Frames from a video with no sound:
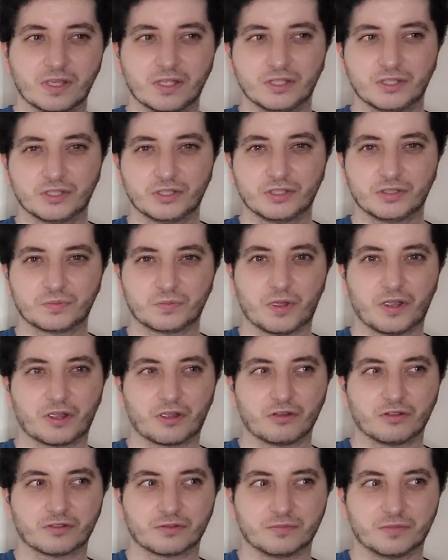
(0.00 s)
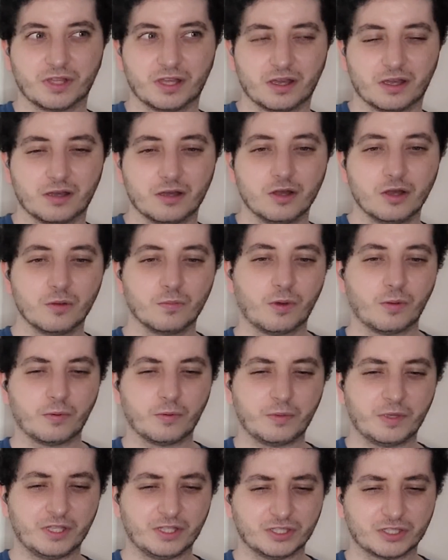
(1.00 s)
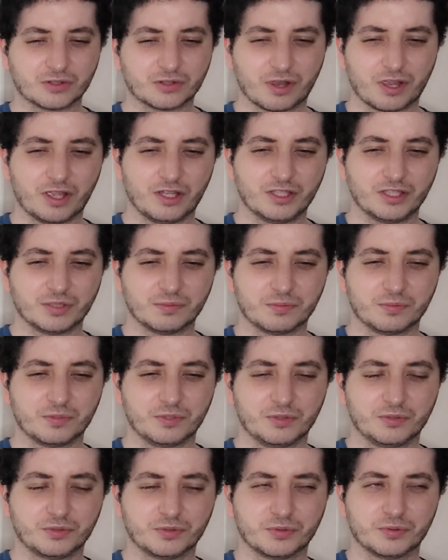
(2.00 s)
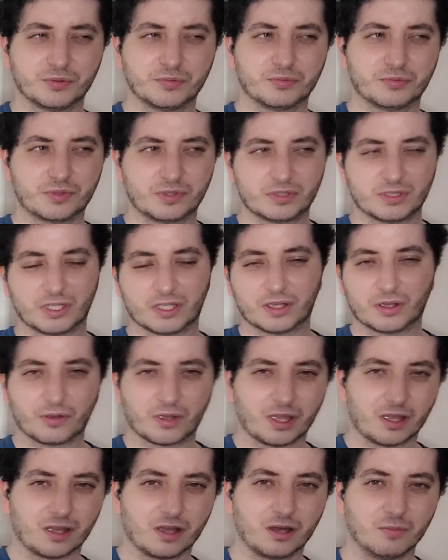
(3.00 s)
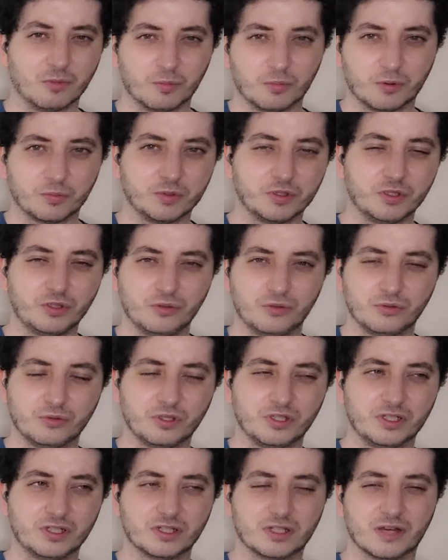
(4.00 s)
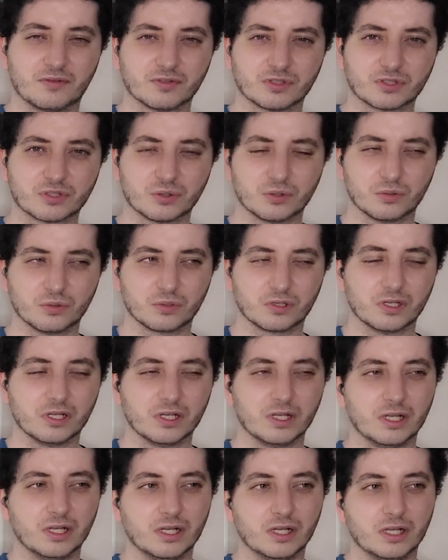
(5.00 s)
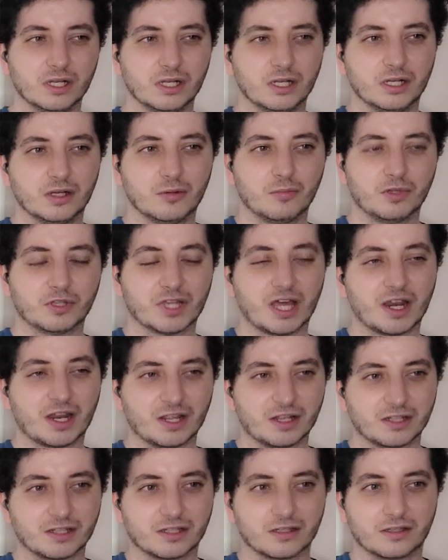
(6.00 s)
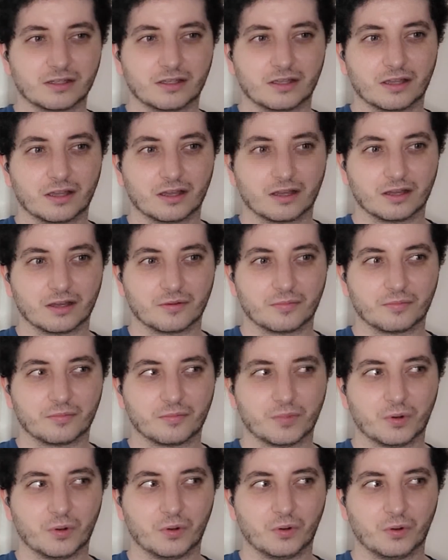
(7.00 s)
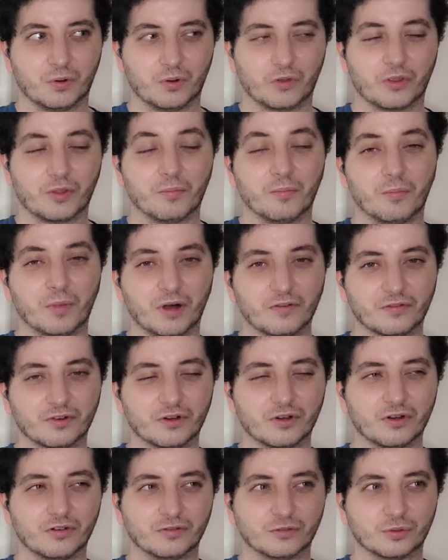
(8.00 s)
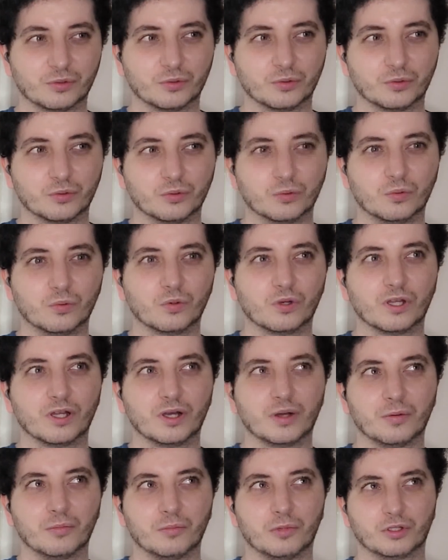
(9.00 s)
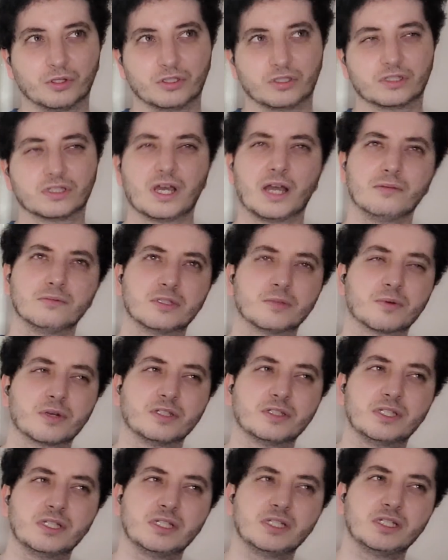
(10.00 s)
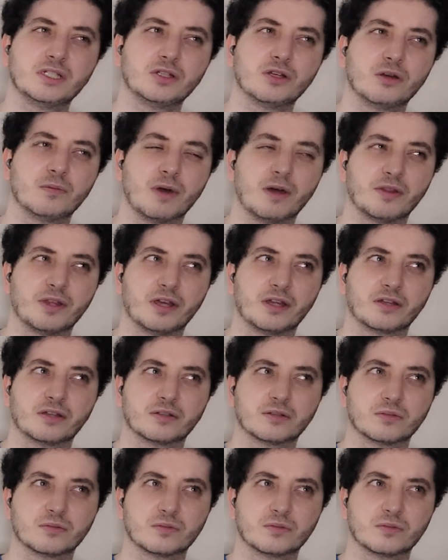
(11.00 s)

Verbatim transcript: So it's where it goes from there. Bobby being strange, just it's like, okay, come on, Bobby, you knew he didn't have a soul. But that ending, yeah, oh, the mother of all monsters. I'm surprised they didn't know about that.